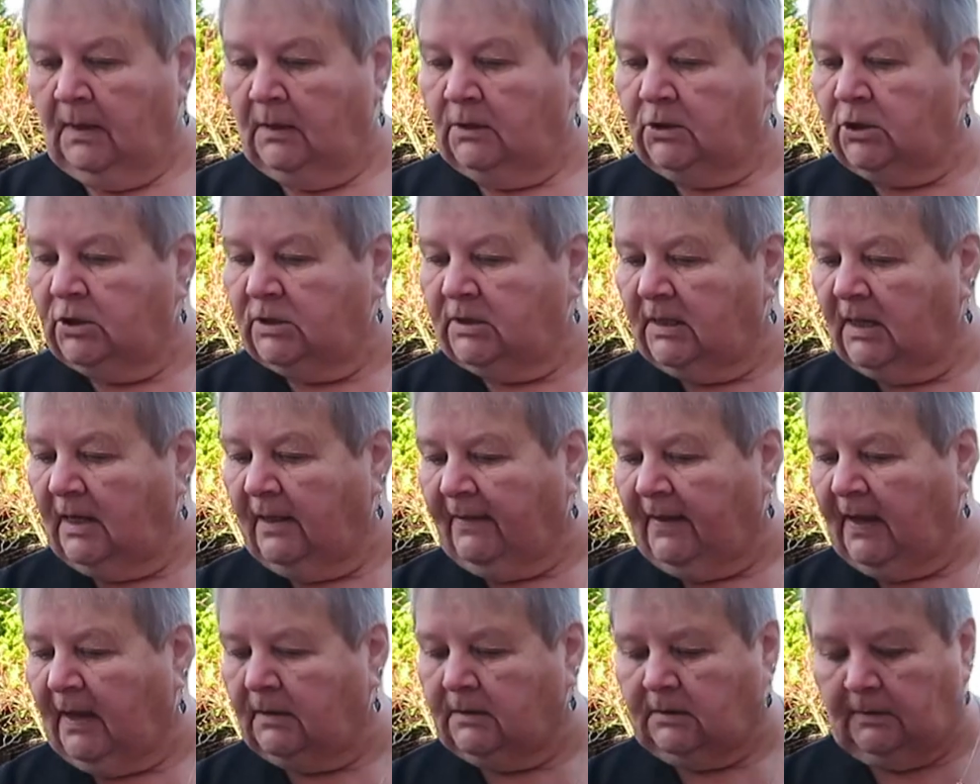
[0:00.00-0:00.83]
Just
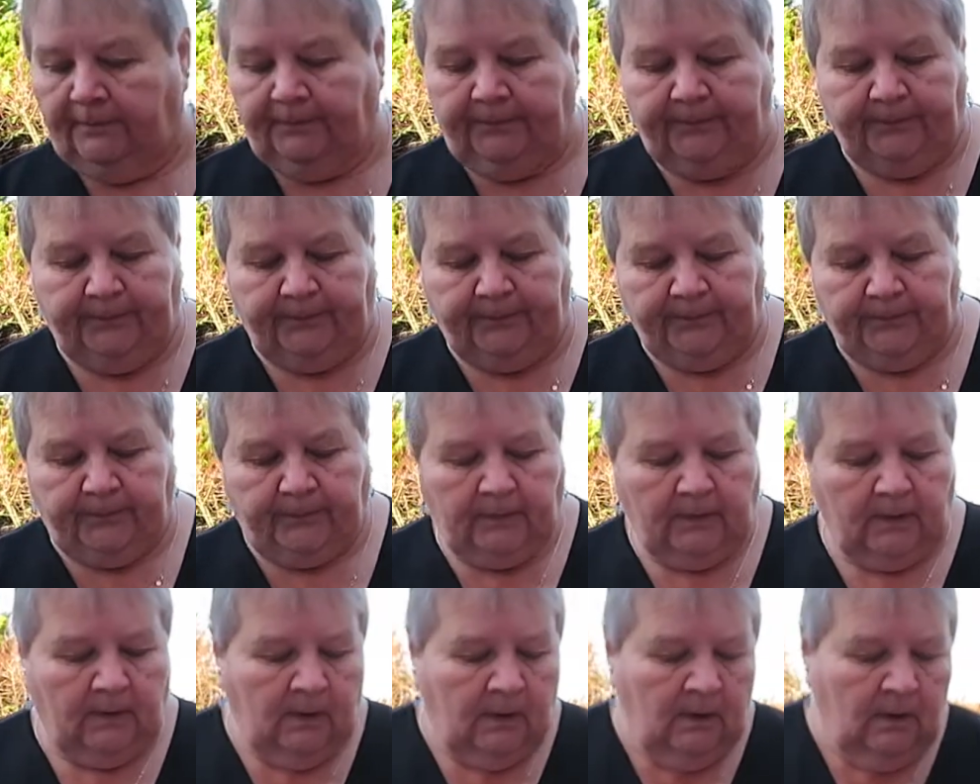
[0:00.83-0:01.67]
like that.
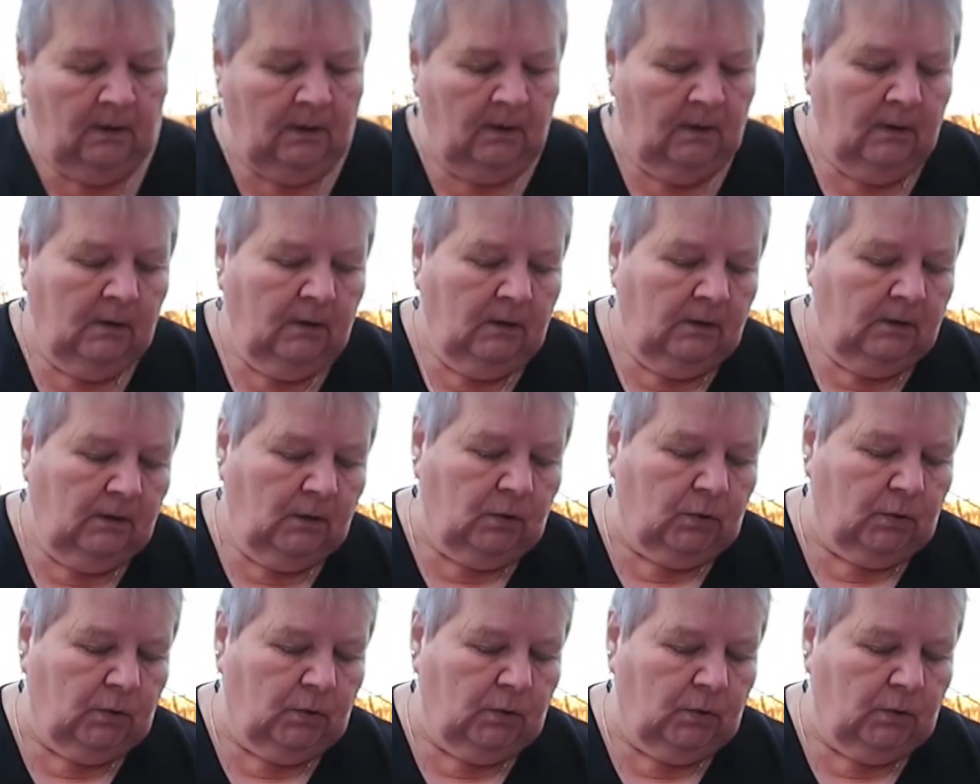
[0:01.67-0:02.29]
You